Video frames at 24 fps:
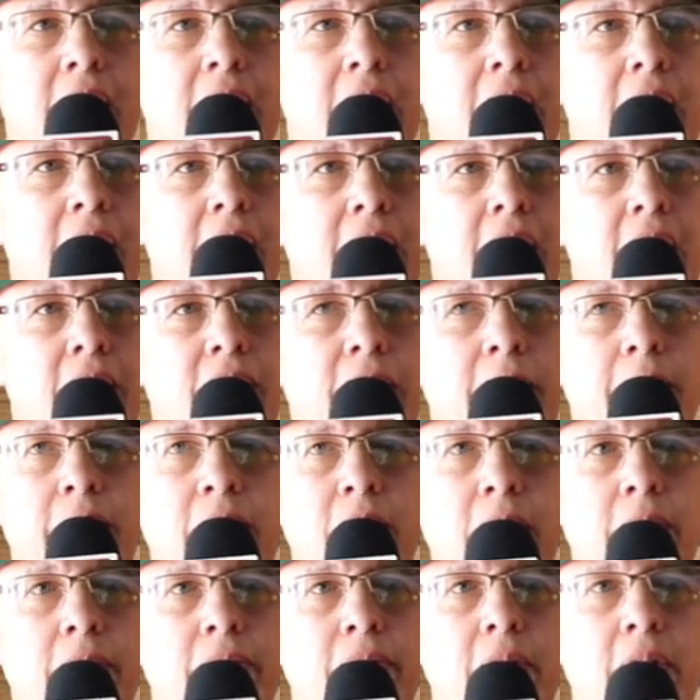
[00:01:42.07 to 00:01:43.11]
Another
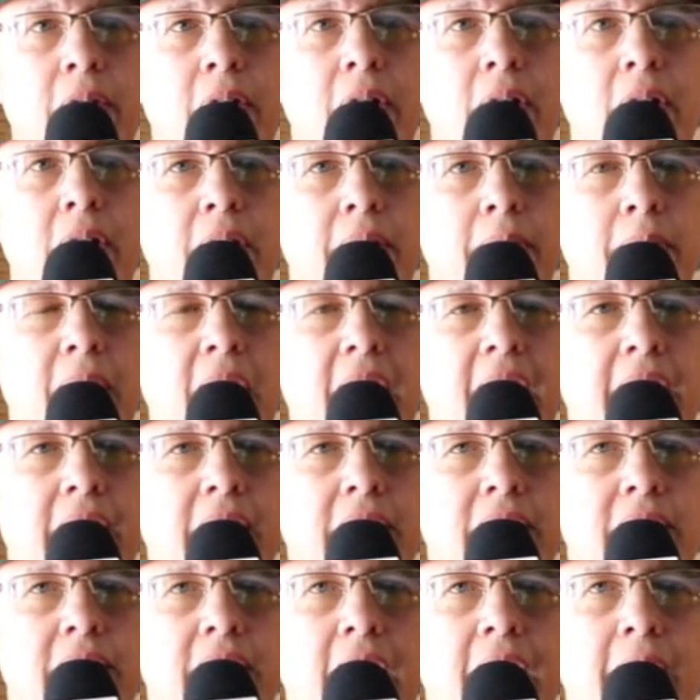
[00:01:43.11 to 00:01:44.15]
beautiful black
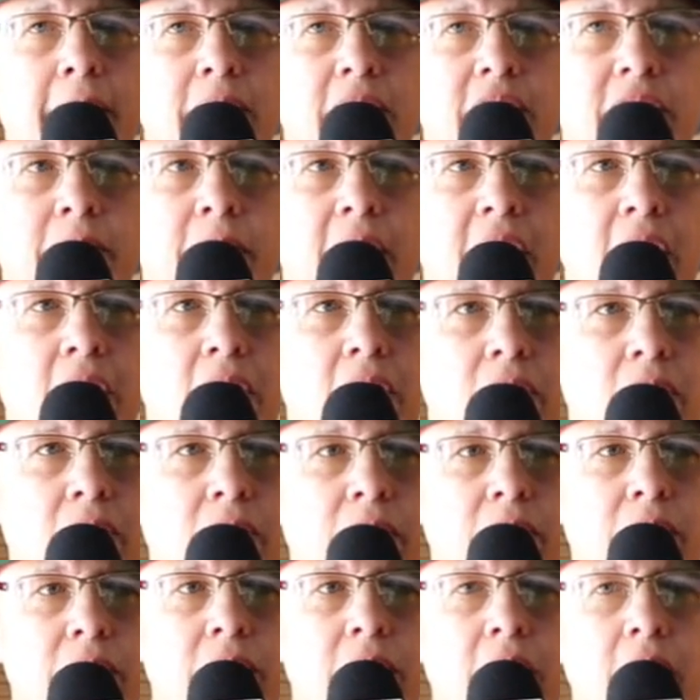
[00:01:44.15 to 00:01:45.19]
establishment
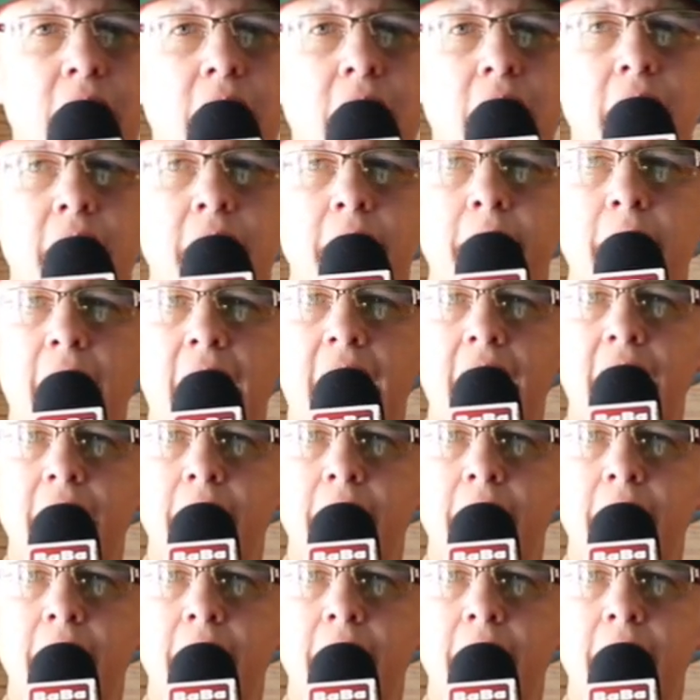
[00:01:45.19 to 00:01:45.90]
owned by